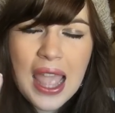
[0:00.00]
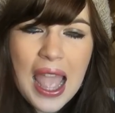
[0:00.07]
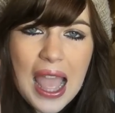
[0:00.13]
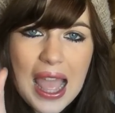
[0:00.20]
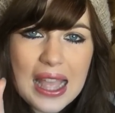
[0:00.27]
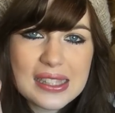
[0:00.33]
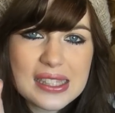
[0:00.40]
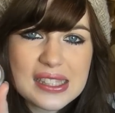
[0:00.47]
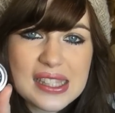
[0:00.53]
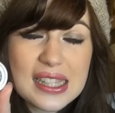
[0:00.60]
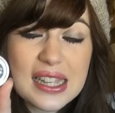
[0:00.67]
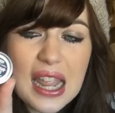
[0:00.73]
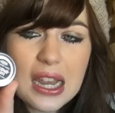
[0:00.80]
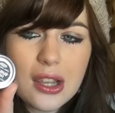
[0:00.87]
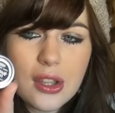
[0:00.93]
I
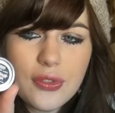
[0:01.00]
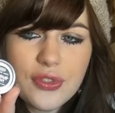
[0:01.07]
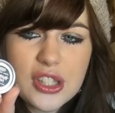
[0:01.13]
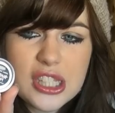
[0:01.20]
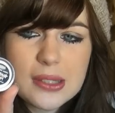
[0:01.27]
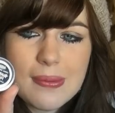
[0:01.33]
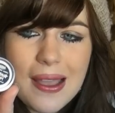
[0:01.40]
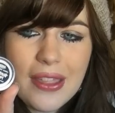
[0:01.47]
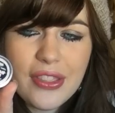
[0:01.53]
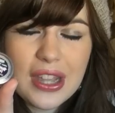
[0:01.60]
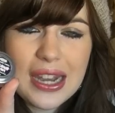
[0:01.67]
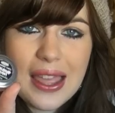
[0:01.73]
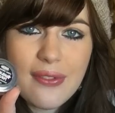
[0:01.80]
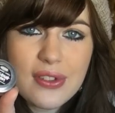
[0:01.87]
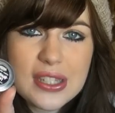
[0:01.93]
said, I love the smell. The
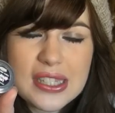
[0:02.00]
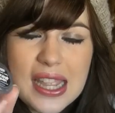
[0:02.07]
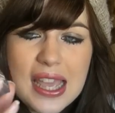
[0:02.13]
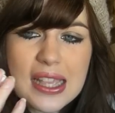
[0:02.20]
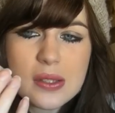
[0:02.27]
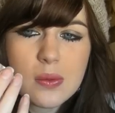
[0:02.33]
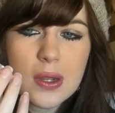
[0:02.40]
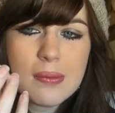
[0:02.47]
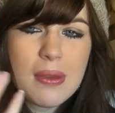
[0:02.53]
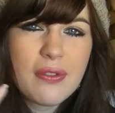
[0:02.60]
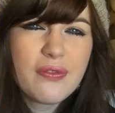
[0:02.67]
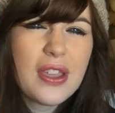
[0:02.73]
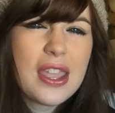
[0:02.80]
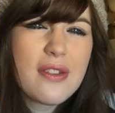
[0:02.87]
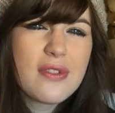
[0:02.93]
lavender is one of my
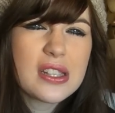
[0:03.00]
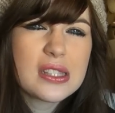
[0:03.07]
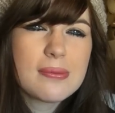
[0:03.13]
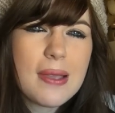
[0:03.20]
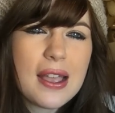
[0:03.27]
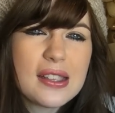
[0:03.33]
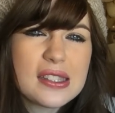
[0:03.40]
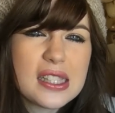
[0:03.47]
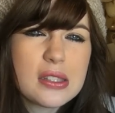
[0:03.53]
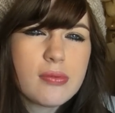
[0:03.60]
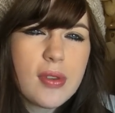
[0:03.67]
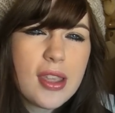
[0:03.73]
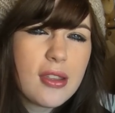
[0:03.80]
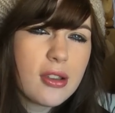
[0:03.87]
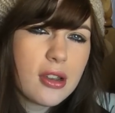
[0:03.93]
favourite smells.
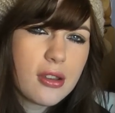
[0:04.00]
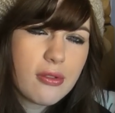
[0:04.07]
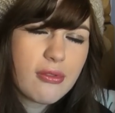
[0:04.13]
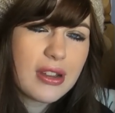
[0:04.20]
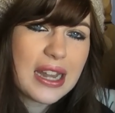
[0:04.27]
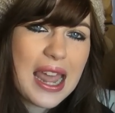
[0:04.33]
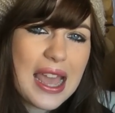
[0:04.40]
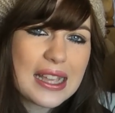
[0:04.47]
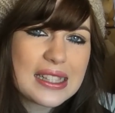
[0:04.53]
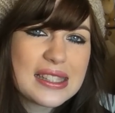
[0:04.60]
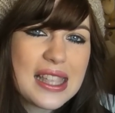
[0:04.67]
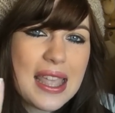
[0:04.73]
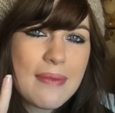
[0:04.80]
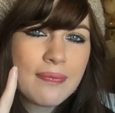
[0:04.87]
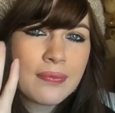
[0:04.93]
It's really
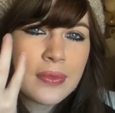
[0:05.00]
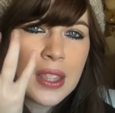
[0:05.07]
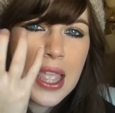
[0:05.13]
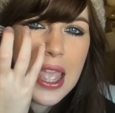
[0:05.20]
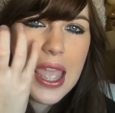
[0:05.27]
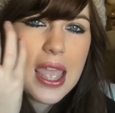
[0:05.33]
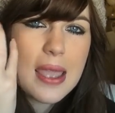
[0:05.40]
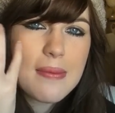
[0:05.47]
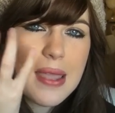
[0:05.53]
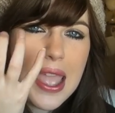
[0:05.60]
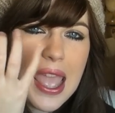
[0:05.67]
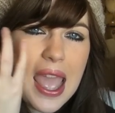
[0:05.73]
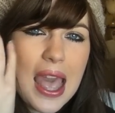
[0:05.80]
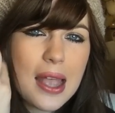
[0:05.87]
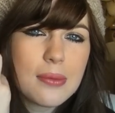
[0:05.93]
relaxing. It
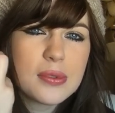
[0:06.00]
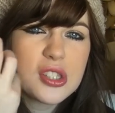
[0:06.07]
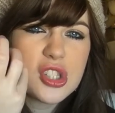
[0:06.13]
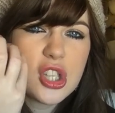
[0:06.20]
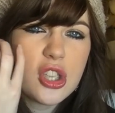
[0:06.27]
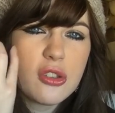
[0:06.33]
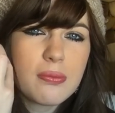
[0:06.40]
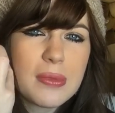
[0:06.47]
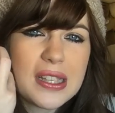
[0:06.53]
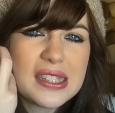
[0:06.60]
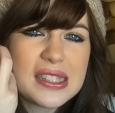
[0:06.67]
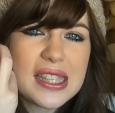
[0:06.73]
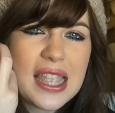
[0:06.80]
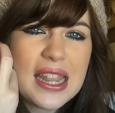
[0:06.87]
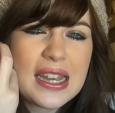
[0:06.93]
helps soothe my
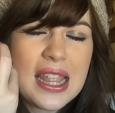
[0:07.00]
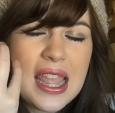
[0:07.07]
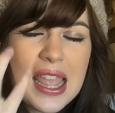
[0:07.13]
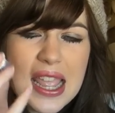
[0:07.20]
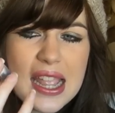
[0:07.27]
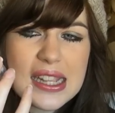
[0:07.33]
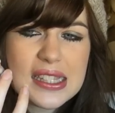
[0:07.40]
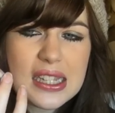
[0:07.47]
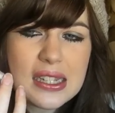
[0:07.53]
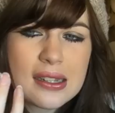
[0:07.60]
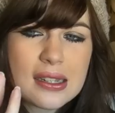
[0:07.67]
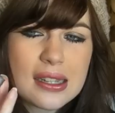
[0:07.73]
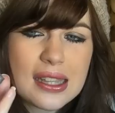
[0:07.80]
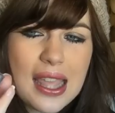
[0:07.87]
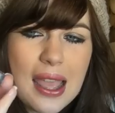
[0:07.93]
skin. It
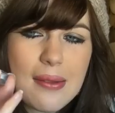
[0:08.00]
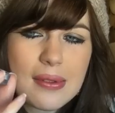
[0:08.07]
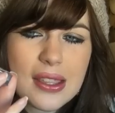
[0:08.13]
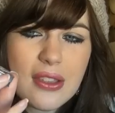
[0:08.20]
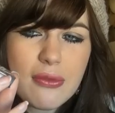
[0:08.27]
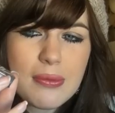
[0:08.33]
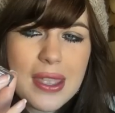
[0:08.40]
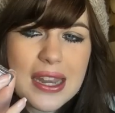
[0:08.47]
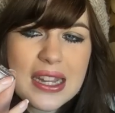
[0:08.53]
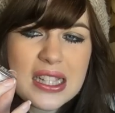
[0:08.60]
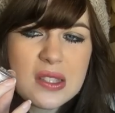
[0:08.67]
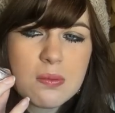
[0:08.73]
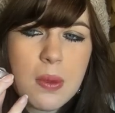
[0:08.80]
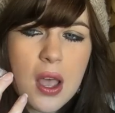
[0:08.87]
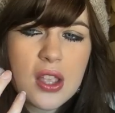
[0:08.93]
didn't give me any
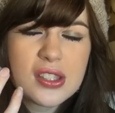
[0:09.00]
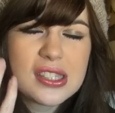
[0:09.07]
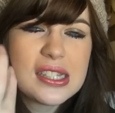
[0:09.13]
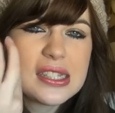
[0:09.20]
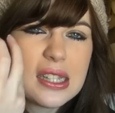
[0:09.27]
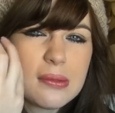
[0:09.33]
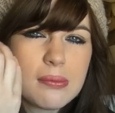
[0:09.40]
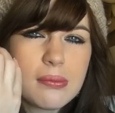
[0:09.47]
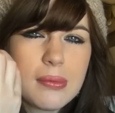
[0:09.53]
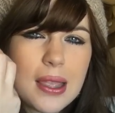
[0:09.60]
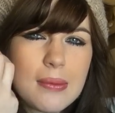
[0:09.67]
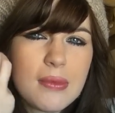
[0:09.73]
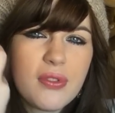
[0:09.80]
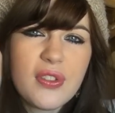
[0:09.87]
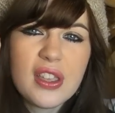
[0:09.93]
spots. It didn't
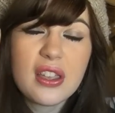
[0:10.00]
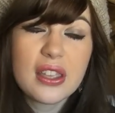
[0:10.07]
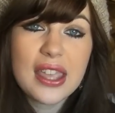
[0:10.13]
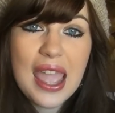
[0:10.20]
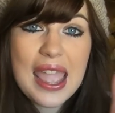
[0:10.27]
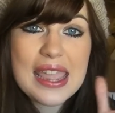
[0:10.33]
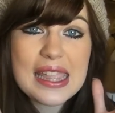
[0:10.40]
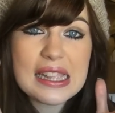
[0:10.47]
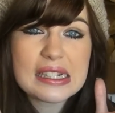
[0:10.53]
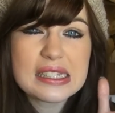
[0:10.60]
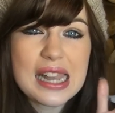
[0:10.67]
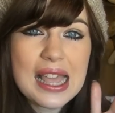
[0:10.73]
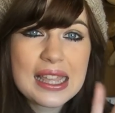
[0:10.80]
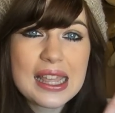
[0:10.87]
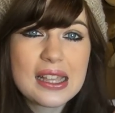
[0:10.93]
make me feel
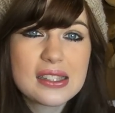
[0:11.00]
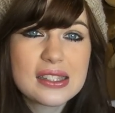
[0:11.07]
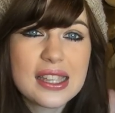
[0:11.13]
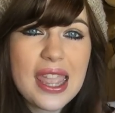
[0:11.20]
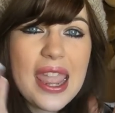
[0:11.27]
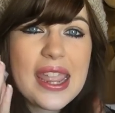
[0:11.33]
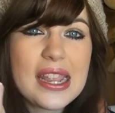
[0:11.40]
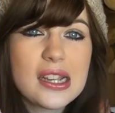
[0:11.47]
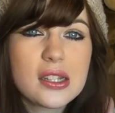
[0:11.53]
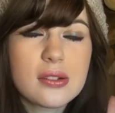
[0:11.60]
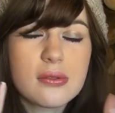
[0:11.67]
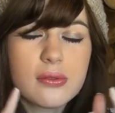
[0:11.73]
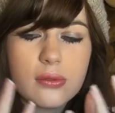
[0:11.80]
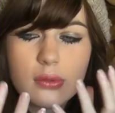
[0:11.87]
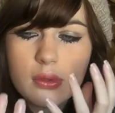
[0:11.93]
caked, like I was
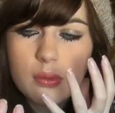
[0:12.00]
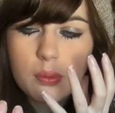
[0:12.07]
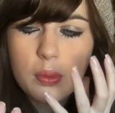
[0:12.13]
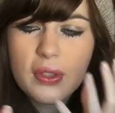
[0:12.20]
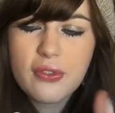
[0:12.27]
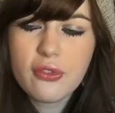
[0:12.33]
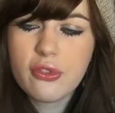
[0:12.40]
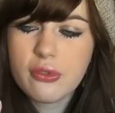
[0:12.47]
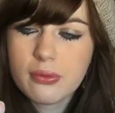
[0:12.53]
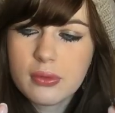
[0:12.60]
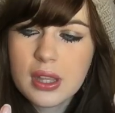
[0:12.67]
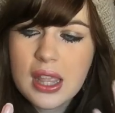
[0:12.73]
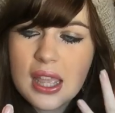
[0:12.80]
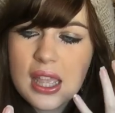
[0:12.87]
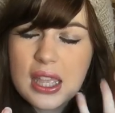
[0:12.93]
caked with,
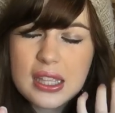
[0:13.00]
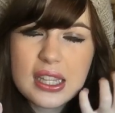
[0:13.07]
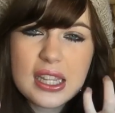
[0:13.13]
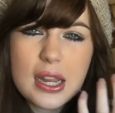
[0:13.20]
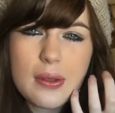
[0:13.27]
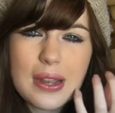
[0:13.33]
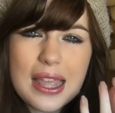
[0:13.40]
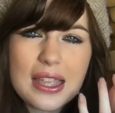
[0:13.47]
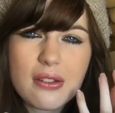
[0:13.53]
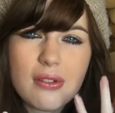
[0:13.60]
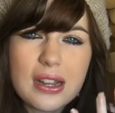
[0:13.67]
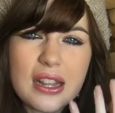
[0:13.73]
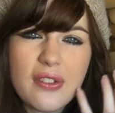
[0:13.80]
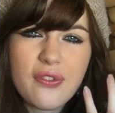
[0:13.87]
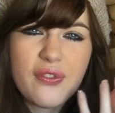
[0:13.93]
you know, like a
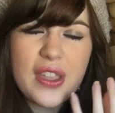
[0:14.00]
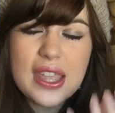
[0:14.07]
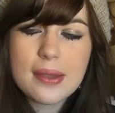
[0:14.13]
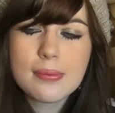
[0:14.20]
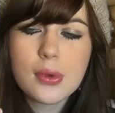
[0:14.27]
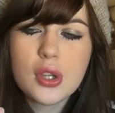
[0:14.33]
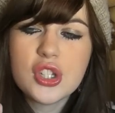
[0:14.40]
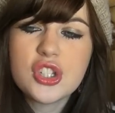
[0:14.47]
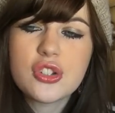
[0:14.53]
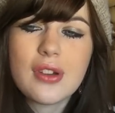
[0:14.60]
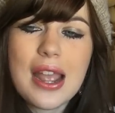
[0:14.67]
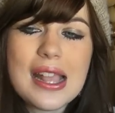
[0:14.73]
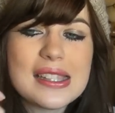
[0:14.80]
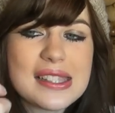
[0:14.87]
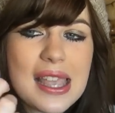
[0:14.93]
really thick
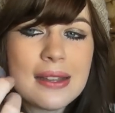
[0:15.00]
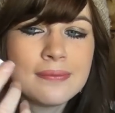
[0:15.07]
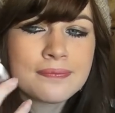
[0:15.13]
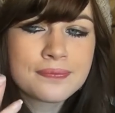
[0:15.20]
moisturiser.